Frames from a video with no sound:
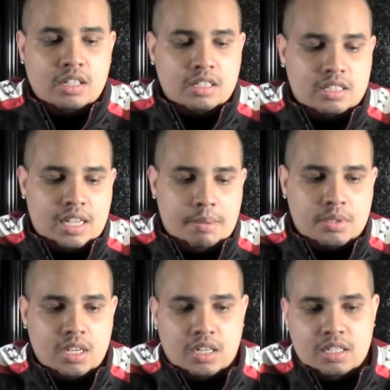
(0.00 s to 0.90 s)

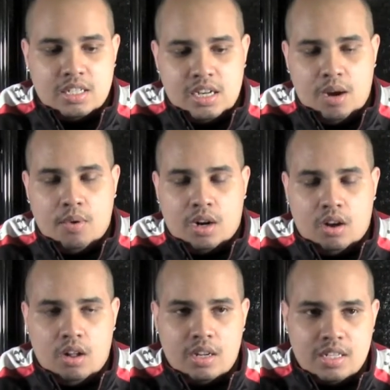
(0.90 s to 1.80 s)
Samsung does not want to
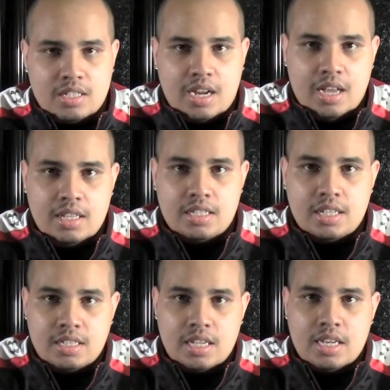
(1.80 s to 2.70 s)
call it a stylus.
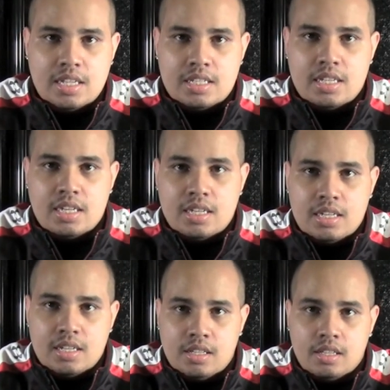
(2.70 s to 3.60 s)
They say it's a
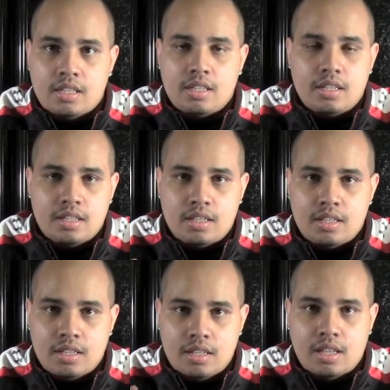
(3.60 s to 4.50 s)

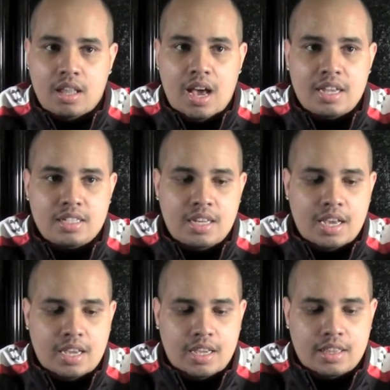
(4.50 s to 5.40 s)
last
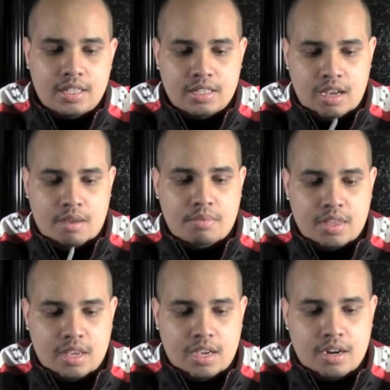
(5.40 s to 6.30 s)
decade type
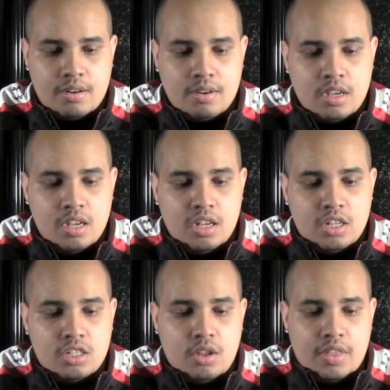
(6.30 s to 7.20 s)
thing here.
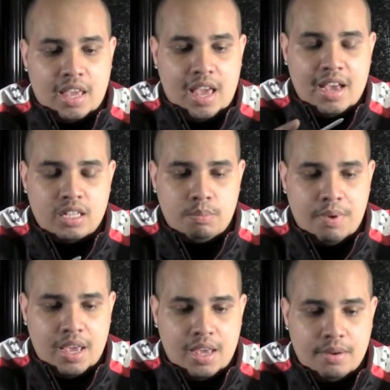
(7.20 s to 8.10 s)
So the S
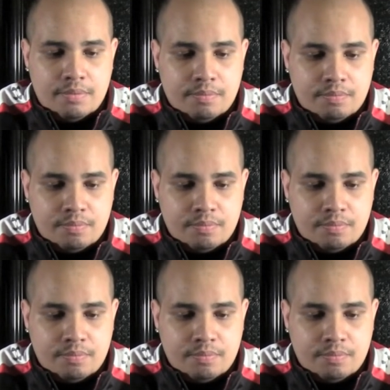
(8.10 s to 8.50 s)
Pen